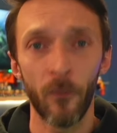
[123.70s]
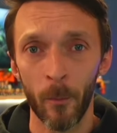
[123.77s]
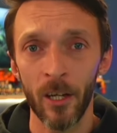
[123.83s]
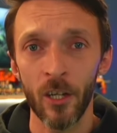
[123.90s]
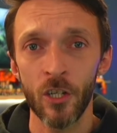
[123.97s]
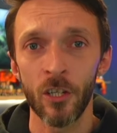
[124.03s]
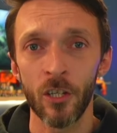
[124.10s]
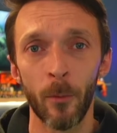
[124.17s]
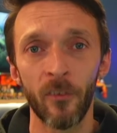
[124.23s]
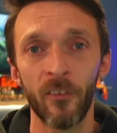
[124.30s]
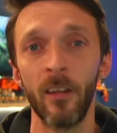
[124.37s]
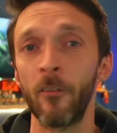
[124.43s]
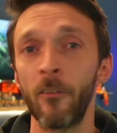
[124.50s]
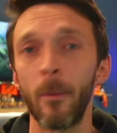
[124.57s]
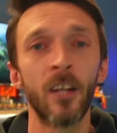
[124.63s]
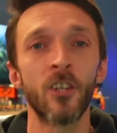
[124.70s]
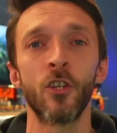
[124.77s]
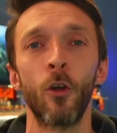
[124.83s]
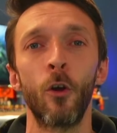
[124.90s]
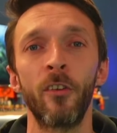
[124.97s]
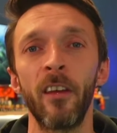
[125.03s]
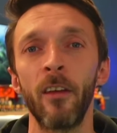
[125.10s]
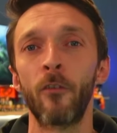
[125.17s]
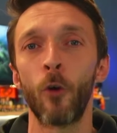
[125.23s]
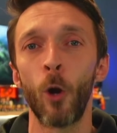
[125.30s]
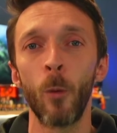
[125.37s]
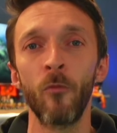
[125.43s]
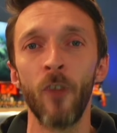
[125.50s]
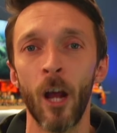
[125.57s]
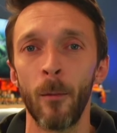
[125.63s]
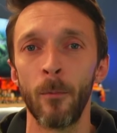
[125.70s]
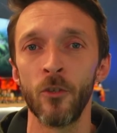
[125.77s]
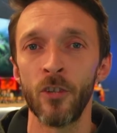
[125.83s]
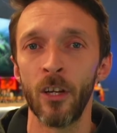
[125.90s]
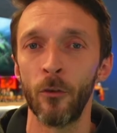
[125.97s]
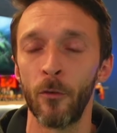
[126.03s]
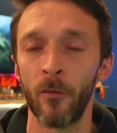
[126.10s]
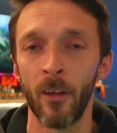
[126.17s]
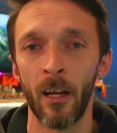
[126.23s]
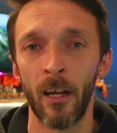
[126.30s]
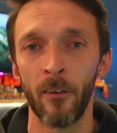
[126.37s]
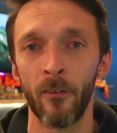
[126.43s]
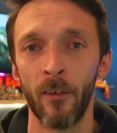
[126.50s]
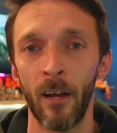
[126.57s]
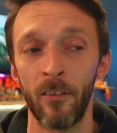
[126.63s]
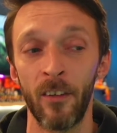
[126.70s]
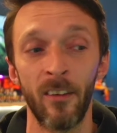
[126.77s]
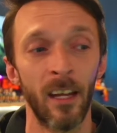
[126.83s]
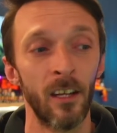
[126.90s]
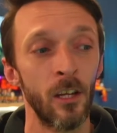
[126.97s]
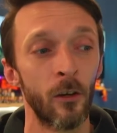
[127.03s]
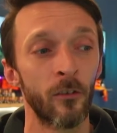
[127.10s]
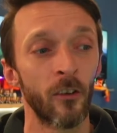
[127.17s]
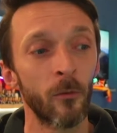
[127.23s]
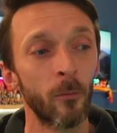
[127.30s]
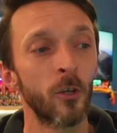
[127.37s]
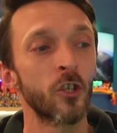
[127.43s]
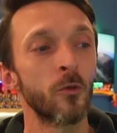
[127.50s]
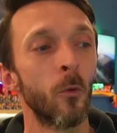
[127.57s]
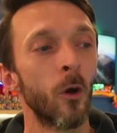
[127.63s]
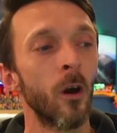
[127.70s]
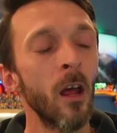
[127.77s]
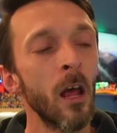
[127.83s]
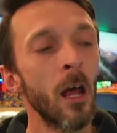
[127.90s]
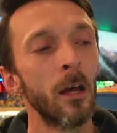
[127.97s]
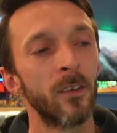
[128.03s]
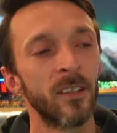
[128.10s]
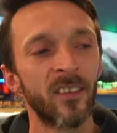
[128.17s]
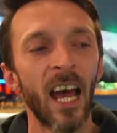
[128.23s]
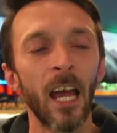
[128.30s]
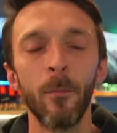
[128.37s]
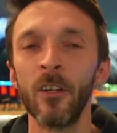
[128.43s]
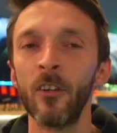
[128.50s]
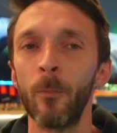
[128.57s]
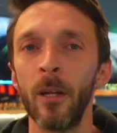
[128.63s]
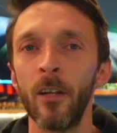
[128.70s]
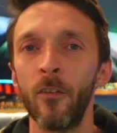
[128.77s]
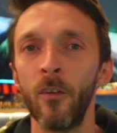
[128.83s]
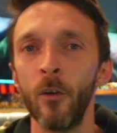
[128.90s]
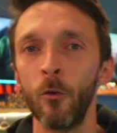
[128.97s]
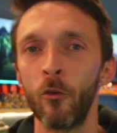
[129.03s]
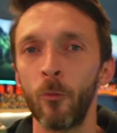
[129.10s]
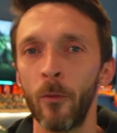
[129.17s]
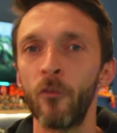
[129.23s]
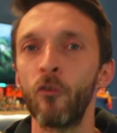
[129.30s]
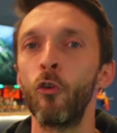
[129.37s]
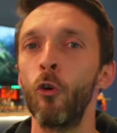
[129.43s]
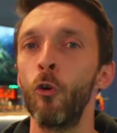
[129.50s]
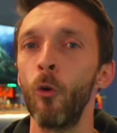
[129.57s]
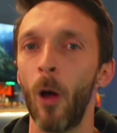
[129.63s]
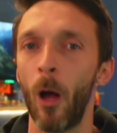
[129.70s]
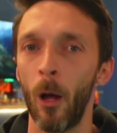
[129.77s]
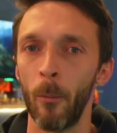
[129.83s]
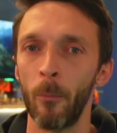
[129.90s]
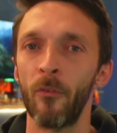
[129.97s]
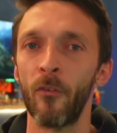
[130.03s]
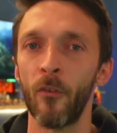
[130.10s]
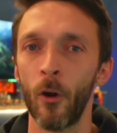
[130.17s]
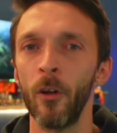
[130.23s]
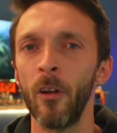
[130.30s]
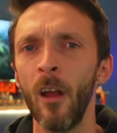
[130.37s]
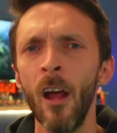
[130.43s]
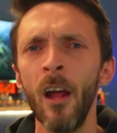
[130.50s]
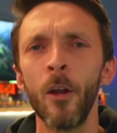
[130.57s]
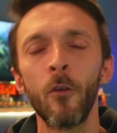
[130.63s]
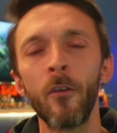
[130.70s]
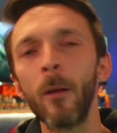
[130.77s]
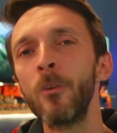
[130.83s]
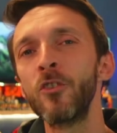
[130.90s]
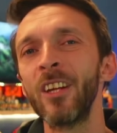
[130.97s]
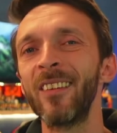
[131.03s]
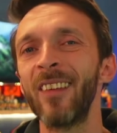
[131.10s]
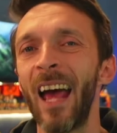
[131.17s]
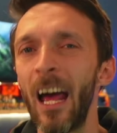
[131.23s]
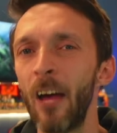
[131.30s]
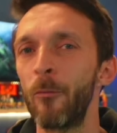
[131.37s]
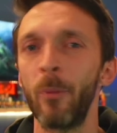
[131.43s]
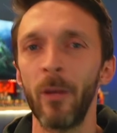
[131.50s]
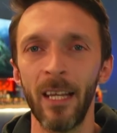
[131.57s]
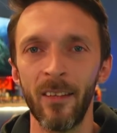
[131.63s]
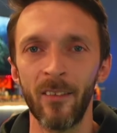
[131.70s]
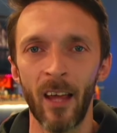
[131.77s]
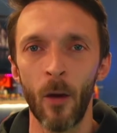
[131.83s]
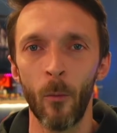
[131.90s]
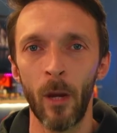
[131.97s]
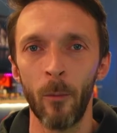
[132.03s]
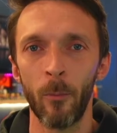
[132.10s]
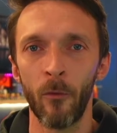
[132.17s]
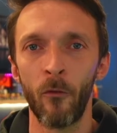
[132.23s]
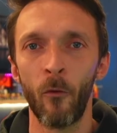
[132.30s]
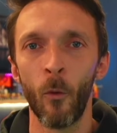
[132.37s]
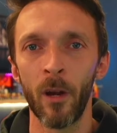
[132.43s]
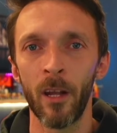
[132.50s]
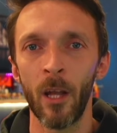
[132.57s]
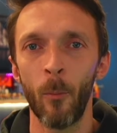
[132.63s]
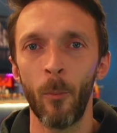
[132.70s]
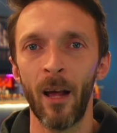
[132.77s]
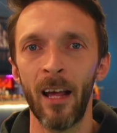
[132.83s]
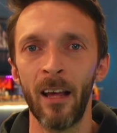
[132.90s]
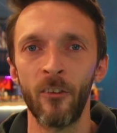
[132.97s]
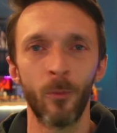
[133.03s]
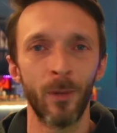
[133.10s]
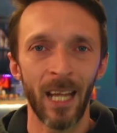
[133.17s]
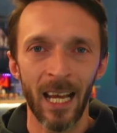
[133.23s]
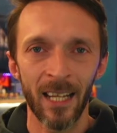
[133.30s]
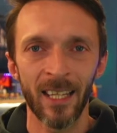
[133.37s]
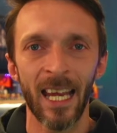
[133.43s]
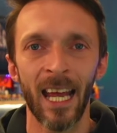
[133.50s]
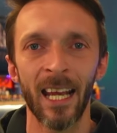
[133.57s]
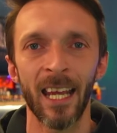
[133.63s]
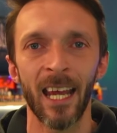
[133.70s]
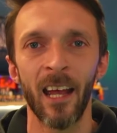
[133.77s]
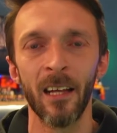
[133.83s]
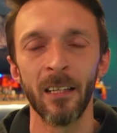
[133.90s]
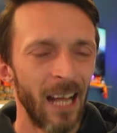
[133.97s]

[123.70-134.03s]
formation that we've seen from Ancelotti from Real Madrid over the last 5 to 10 years. It's much more of a diamond midfield with 2 up front. Now, Real Madrid have played that way before in the past when they had Kaká,